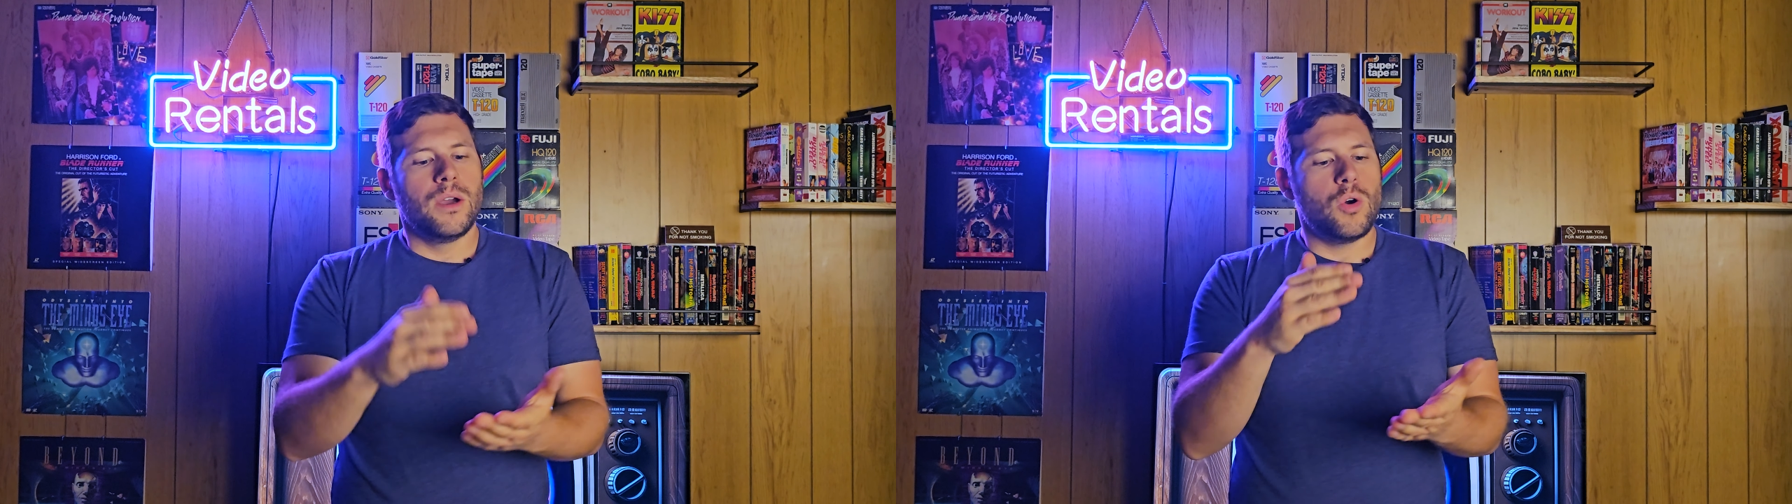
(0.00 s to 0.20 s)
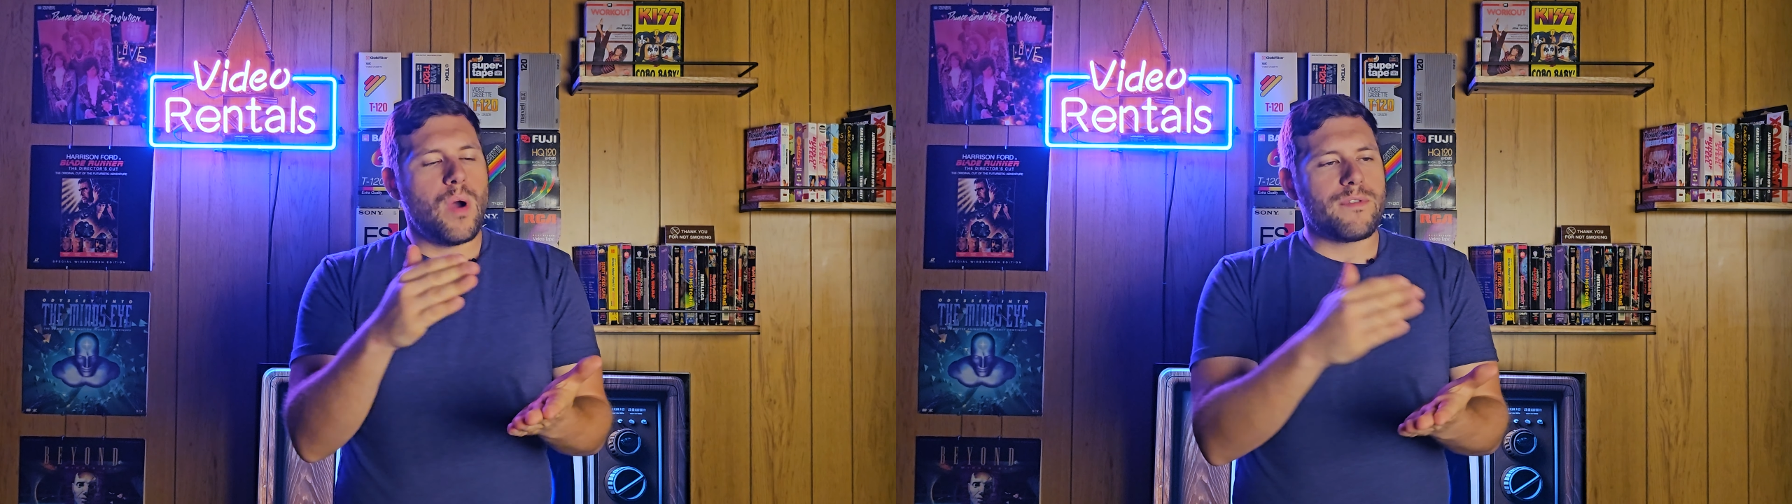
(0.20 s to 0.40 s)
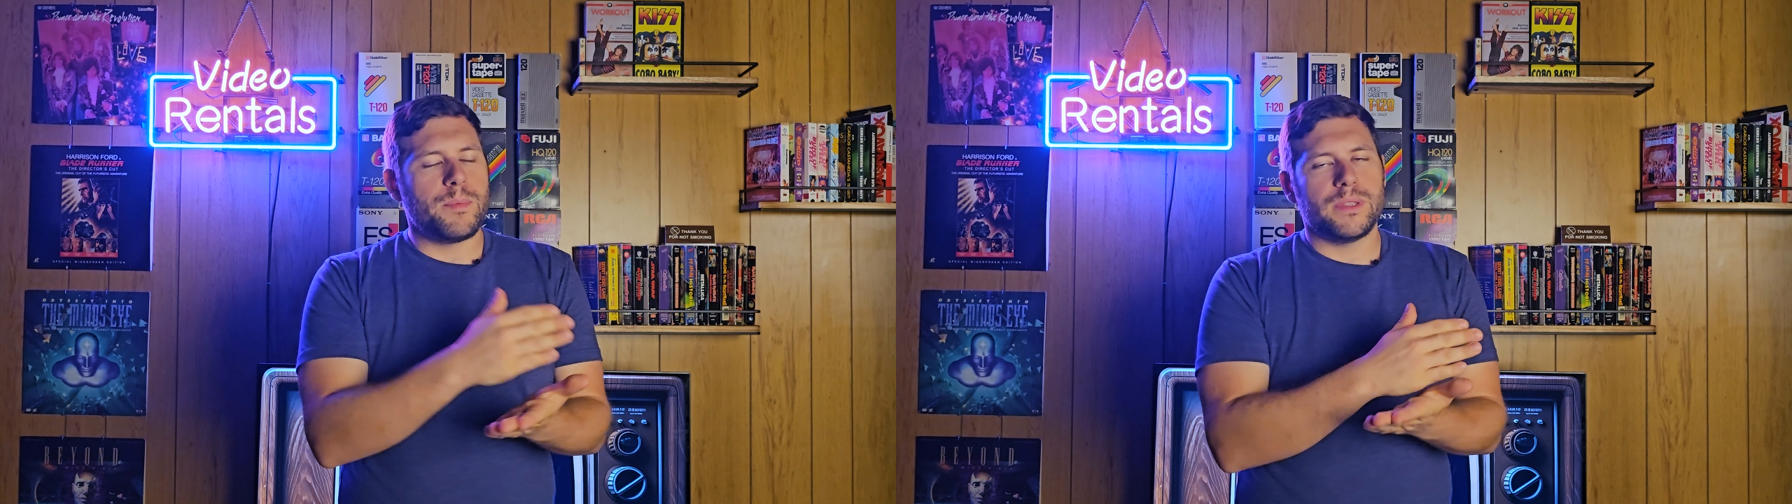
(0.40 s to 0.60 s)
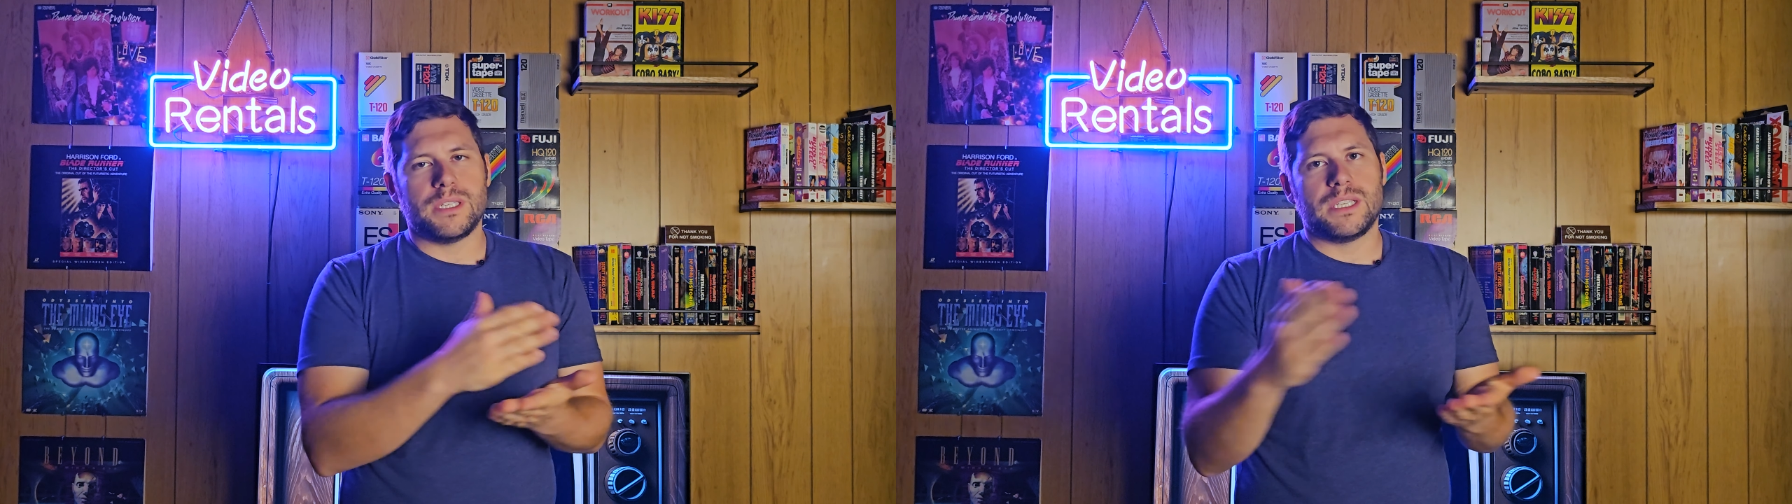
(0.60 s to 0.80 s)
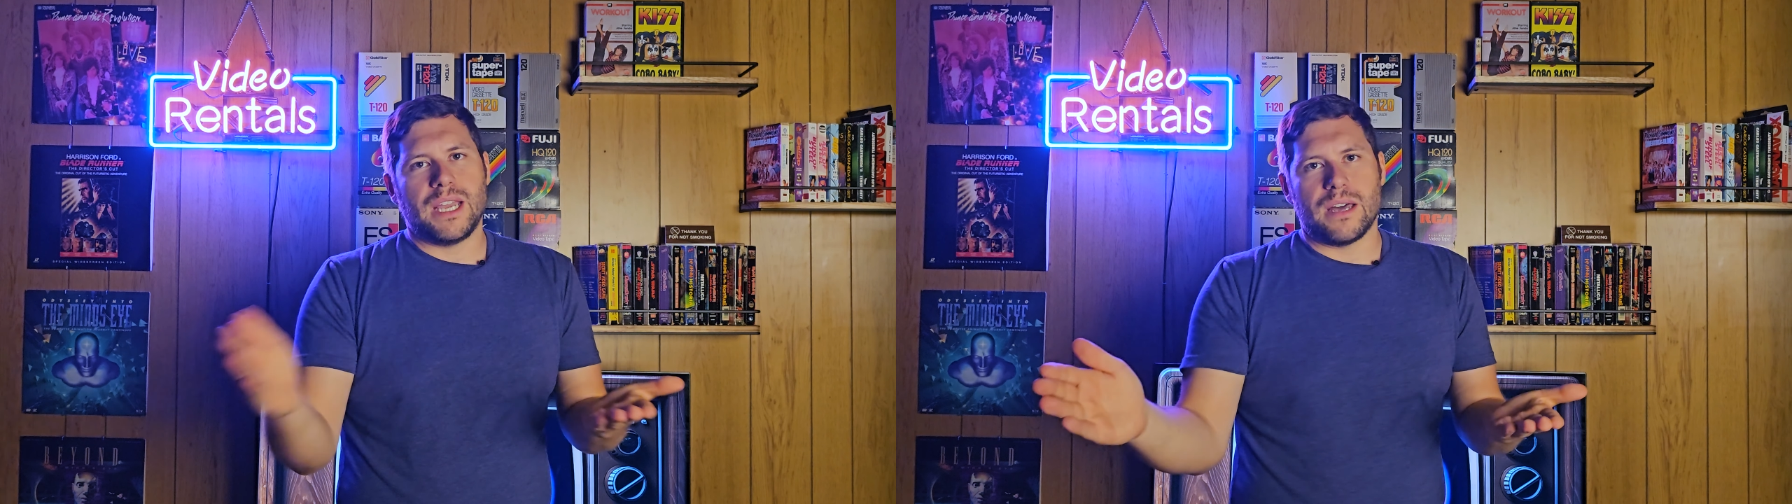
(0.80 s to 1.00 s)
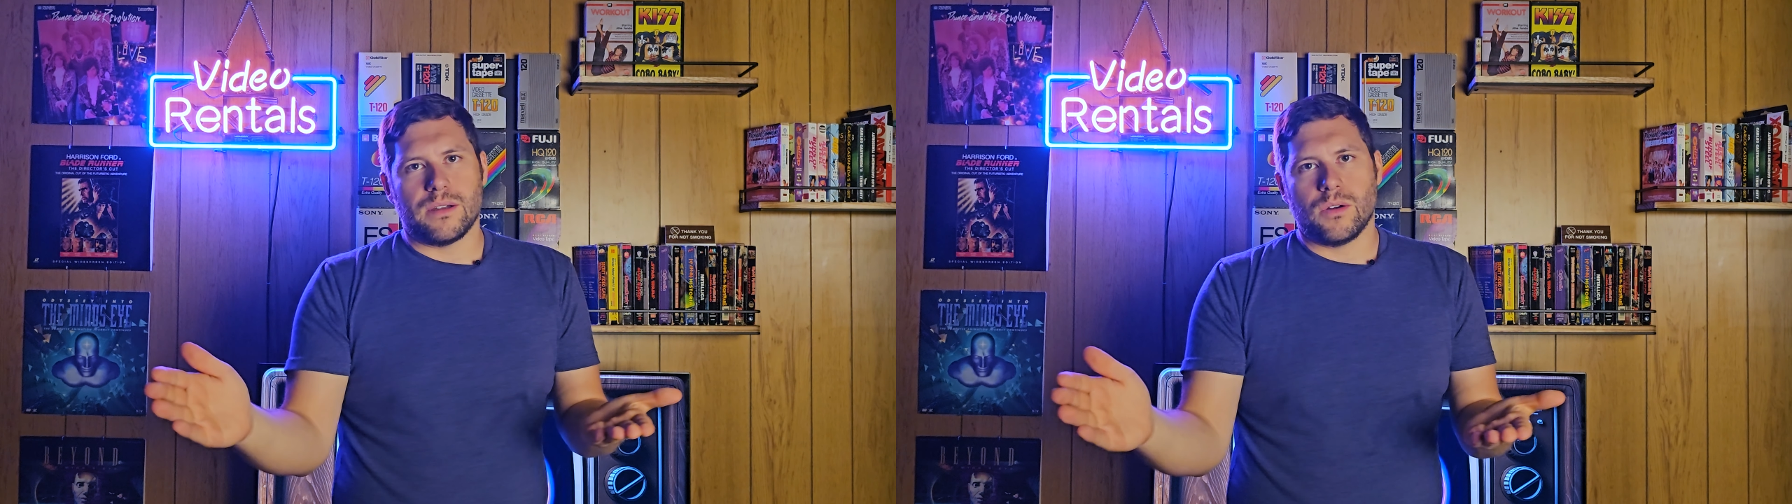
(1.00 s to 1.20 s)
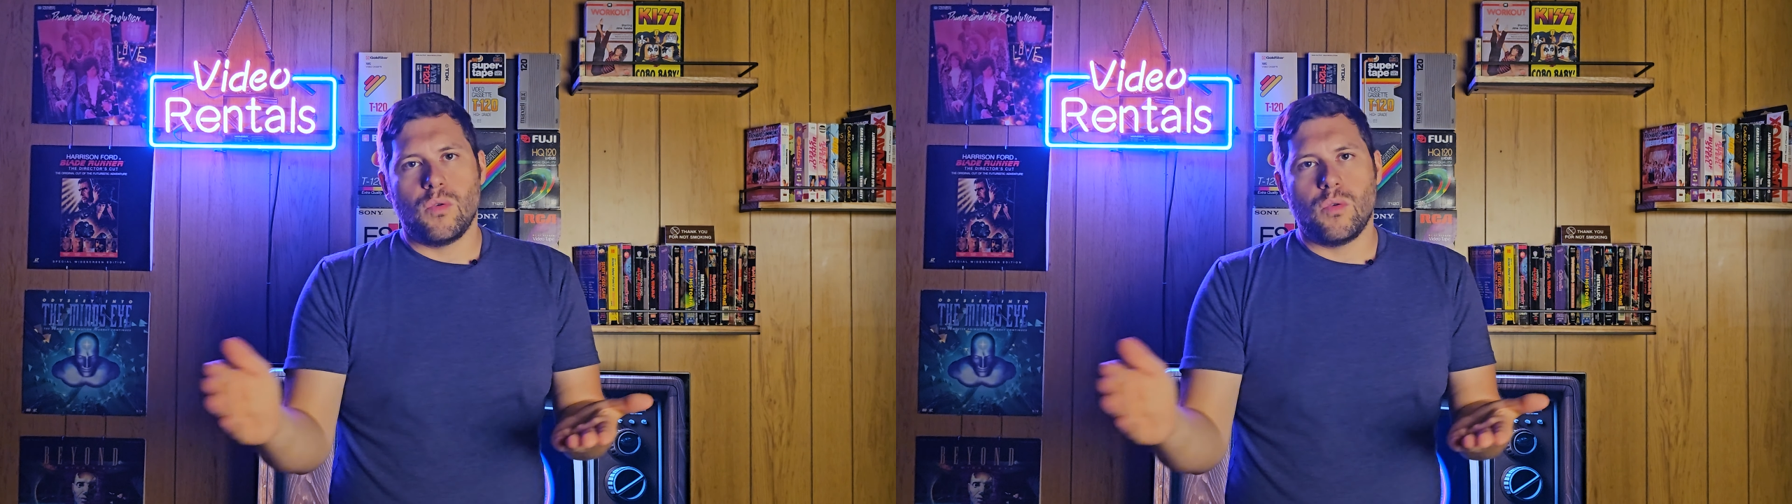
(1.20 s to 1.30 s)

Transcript: Whoever put this together,